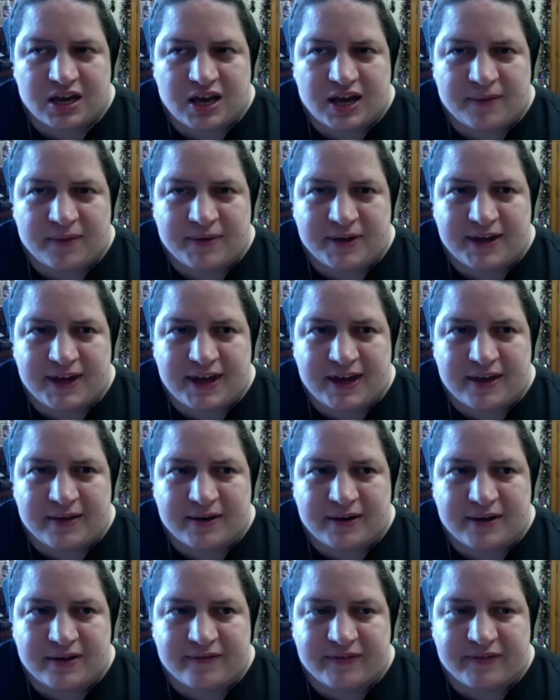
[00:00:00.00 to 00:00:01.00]
I
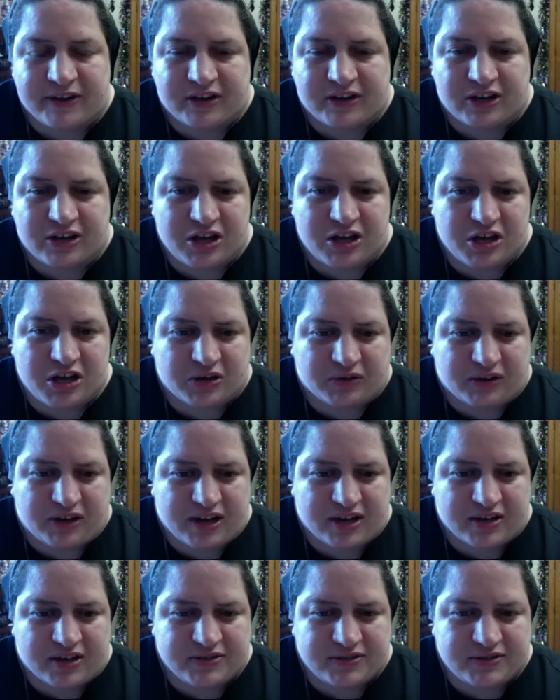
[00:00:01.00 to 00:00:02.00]
began very
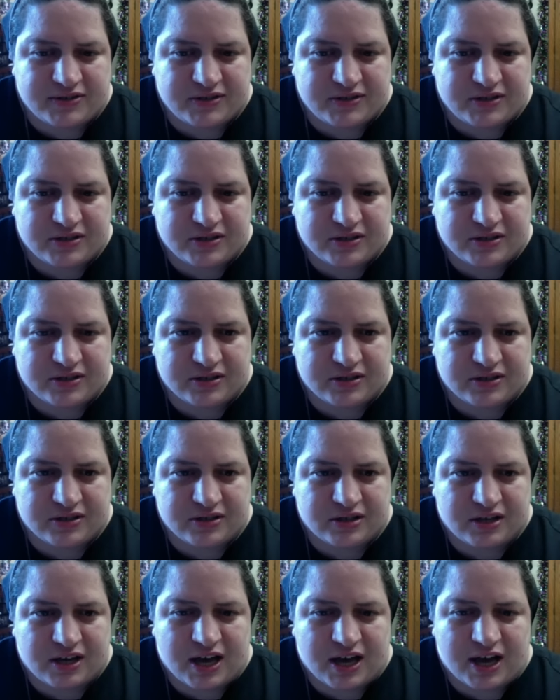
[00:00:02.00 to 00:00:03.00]
curious.
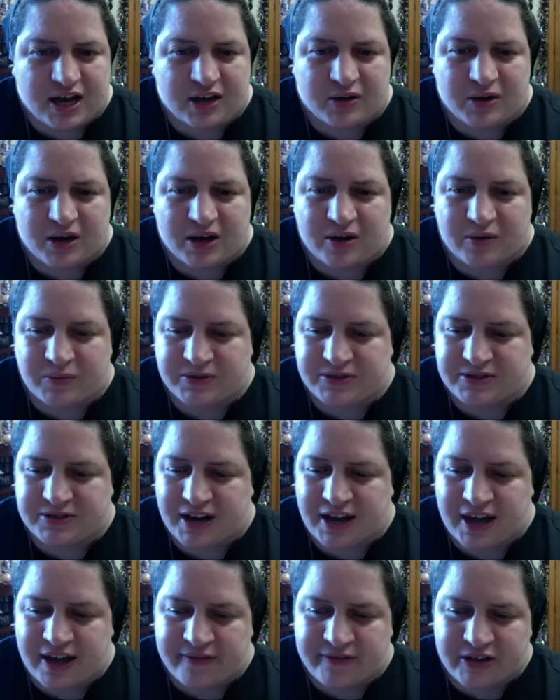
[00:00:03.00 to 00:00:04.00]
I was
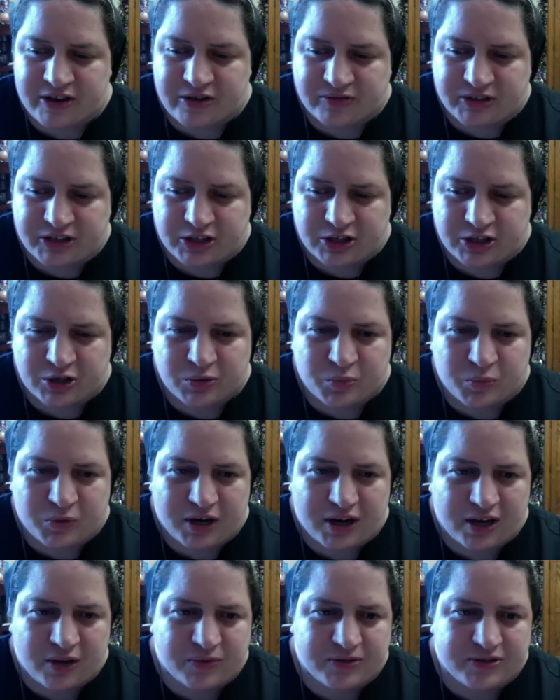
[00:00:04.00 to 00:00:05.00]
an avid reader
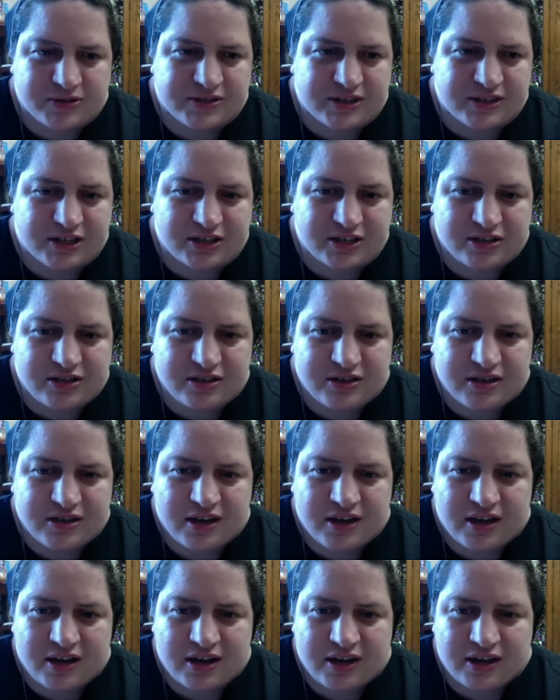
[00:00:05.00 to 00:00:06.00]
when I was little,
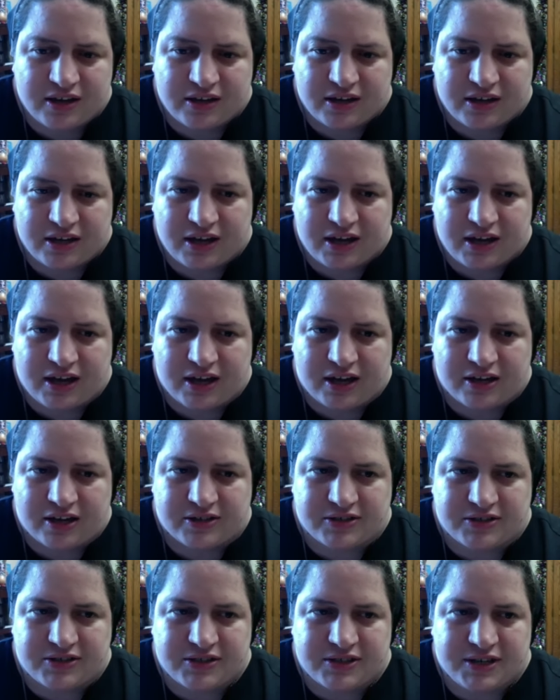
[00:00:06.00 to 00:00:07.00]

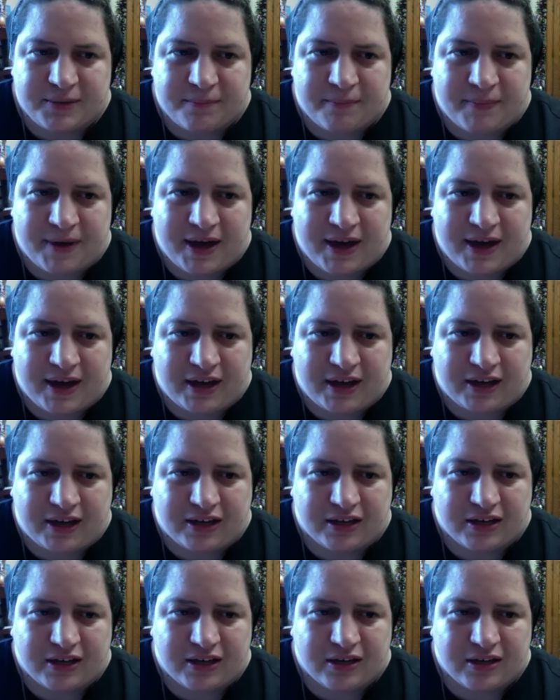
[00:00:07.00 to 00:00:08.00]
and
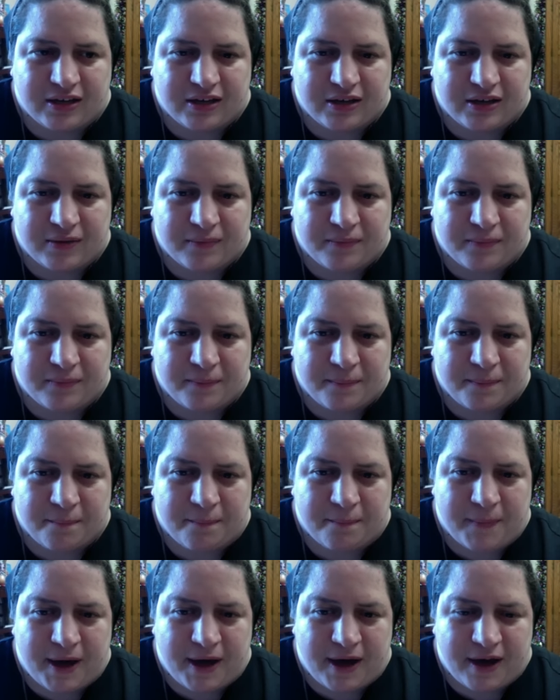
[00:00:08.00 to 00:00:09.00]
my
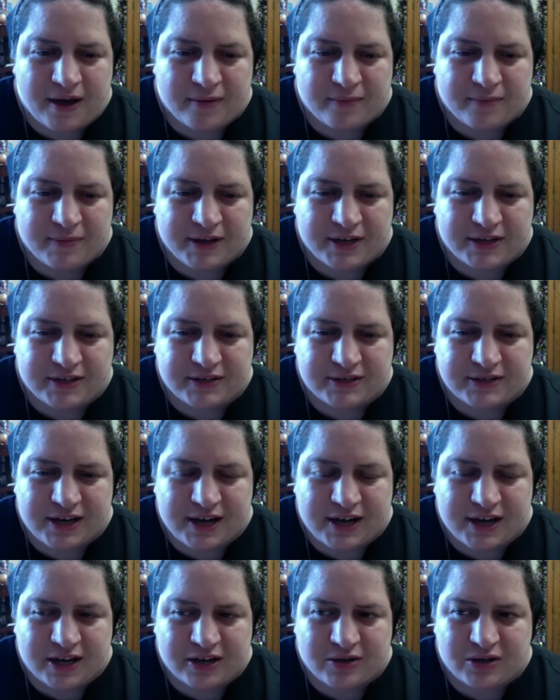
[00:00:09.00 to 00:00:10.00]
mom and
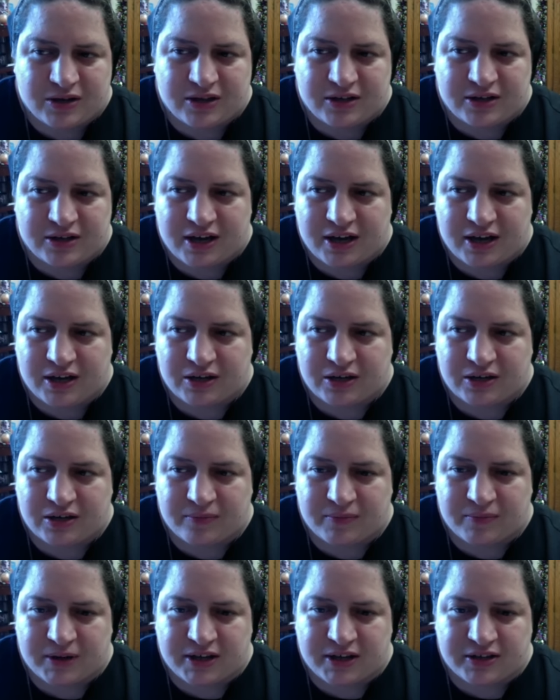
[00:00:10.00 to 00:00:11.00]
dad and I
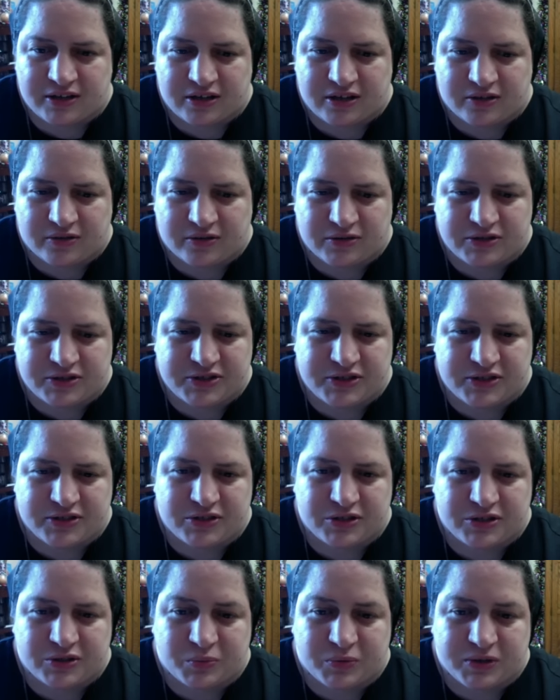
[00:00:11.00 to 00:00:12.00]
and my older
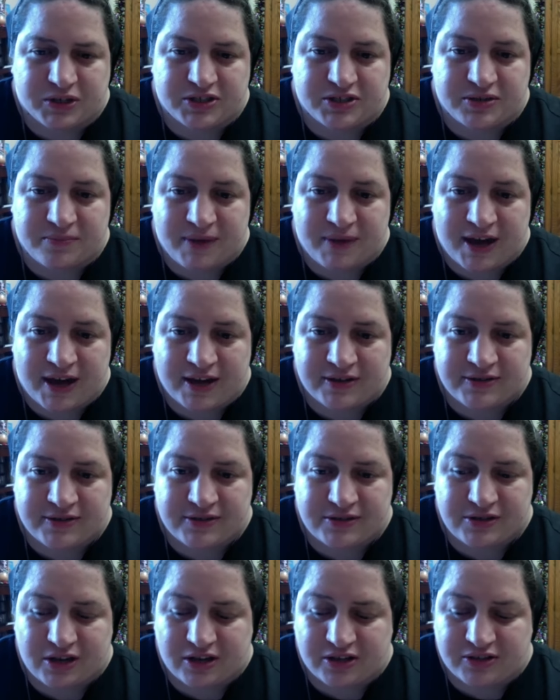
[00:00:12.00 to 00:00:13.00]
sister went to
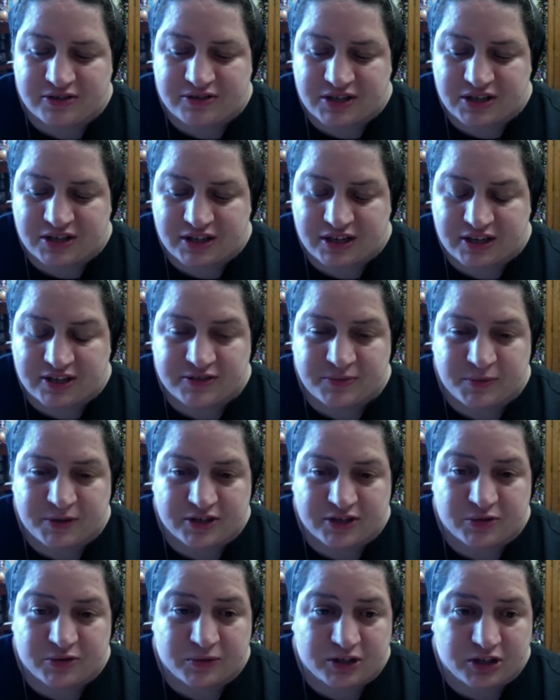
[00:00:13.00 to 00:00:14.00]
Mass on Sundays
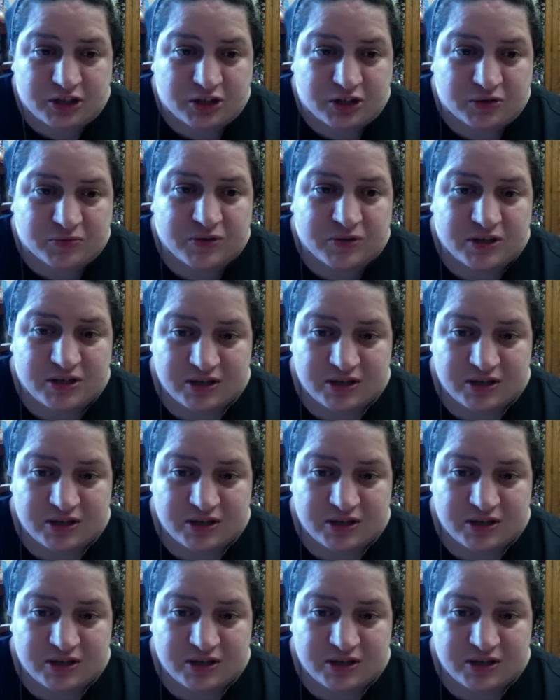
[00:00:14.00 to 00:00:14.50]
because we knew